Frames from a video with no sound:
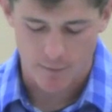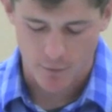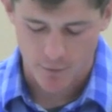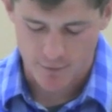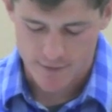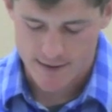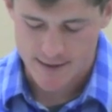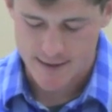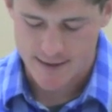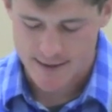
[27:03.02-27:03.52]
the
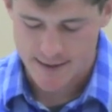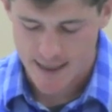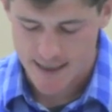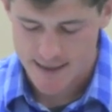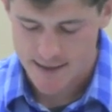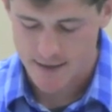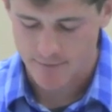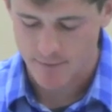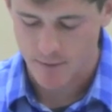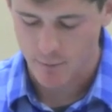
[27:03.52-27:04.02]
proven
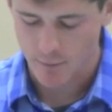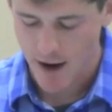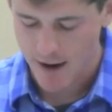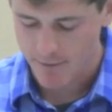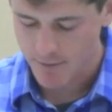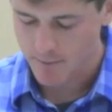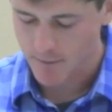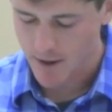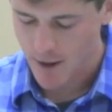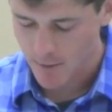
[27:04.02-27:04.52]
success of the
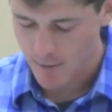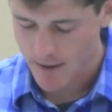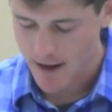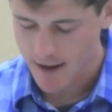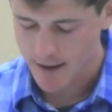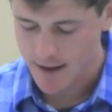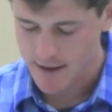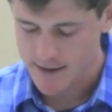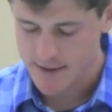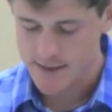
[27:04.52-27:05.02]
private bail
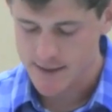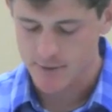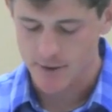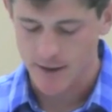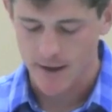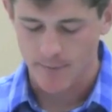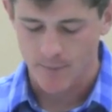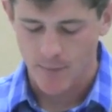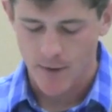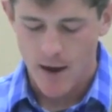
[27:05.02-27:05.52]
bond
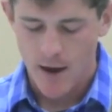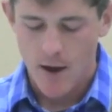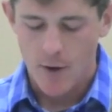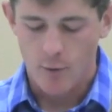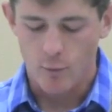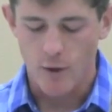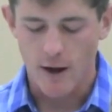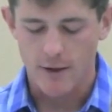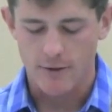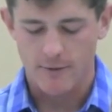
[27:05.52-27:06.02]
industry
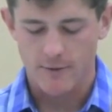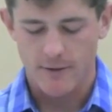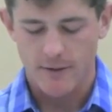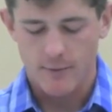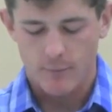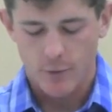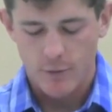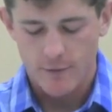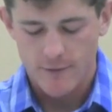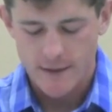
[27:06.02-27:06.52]
rather than
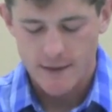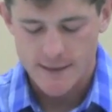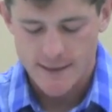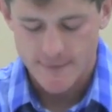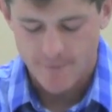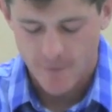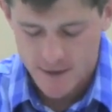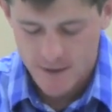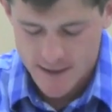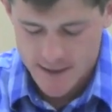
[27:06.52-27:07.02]
the proven
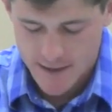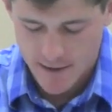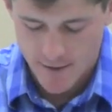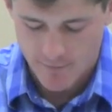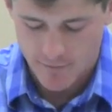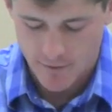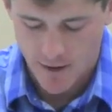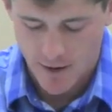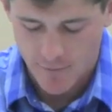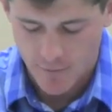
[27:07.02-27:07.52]
dysfunction
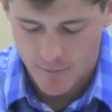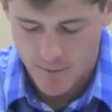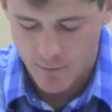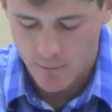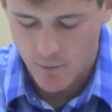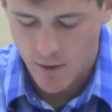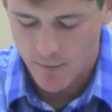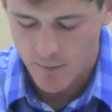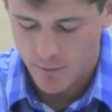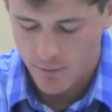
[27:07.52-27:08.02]
of the
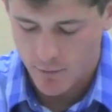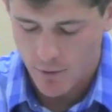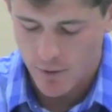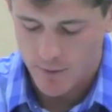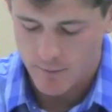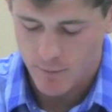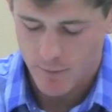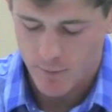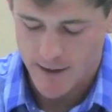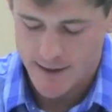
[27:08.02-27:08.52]
government-run
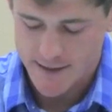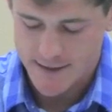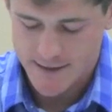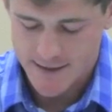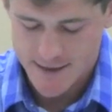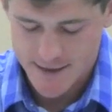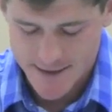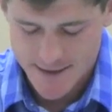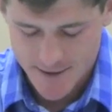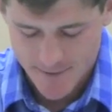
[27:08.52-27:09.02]
parole and probation
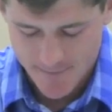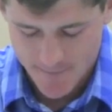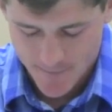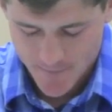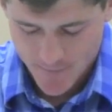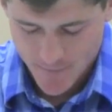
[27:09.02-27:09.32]
system.